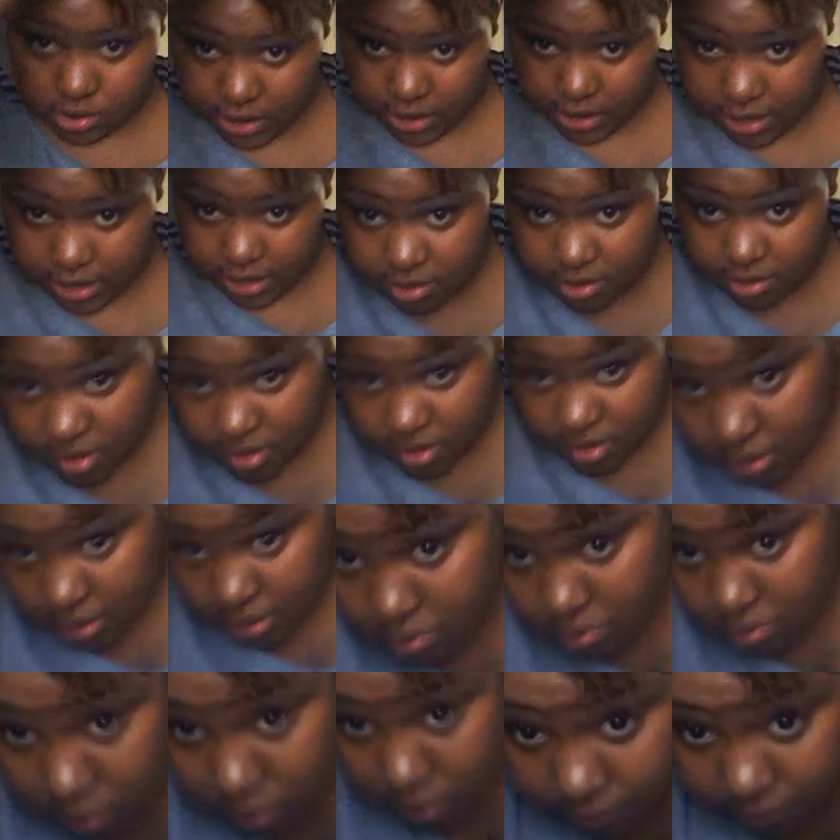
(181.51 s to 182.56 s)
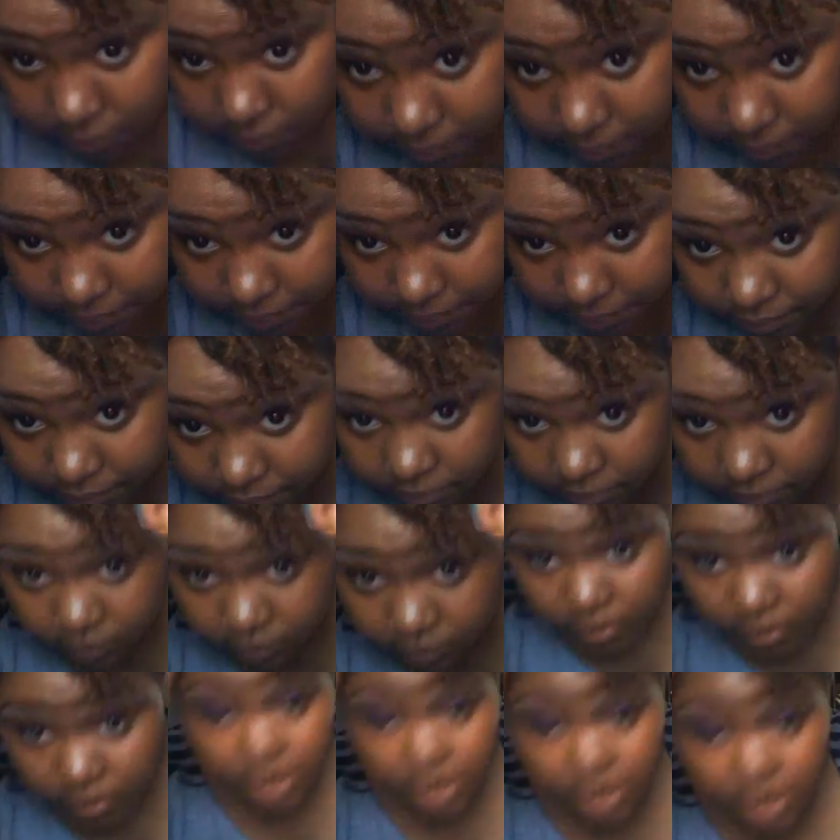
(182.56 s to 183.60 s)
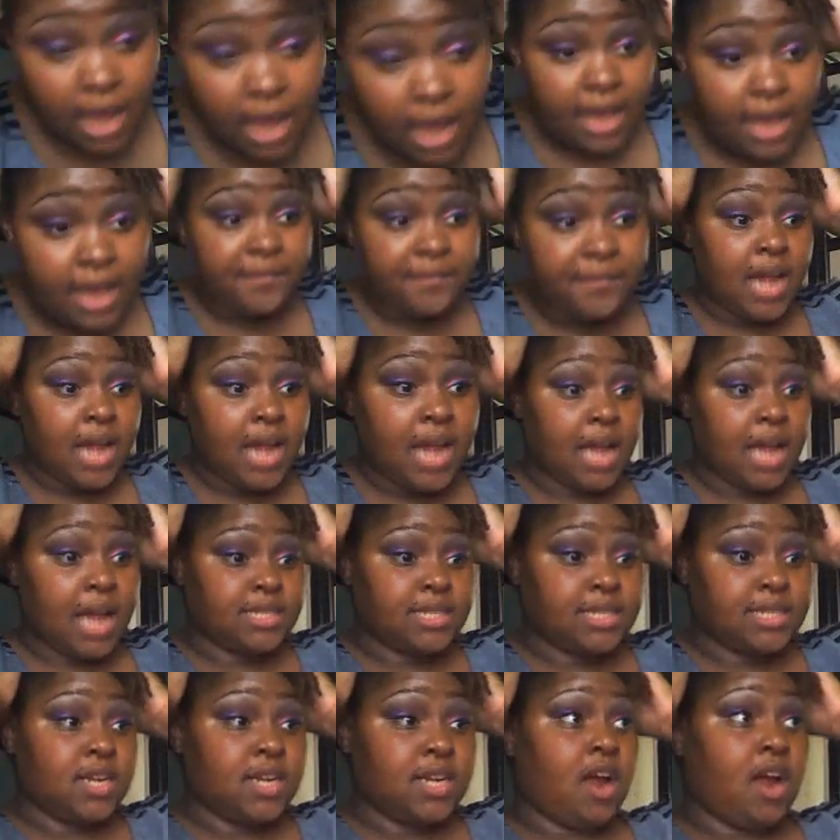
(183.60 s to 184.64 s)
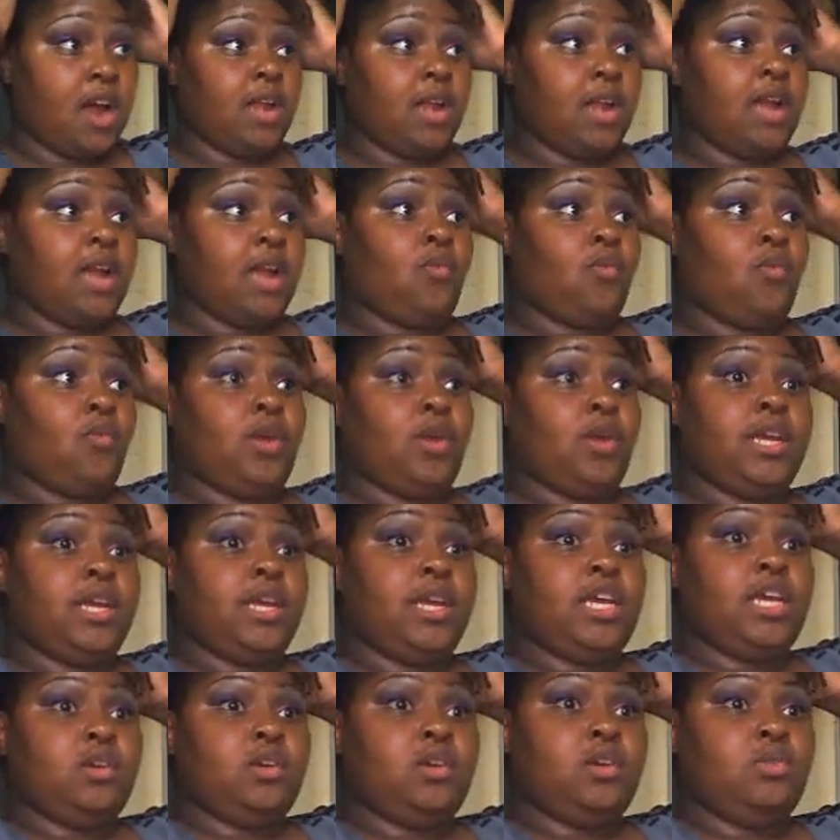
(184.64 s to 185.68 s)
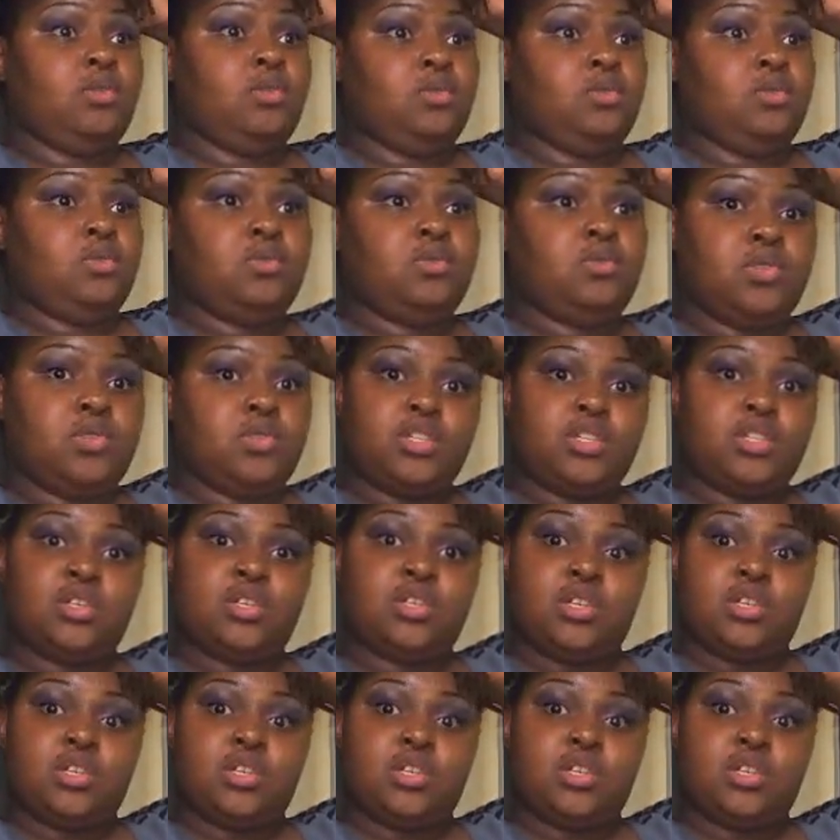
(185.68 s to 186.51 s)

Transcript: like this one. And I have locks that are like really huge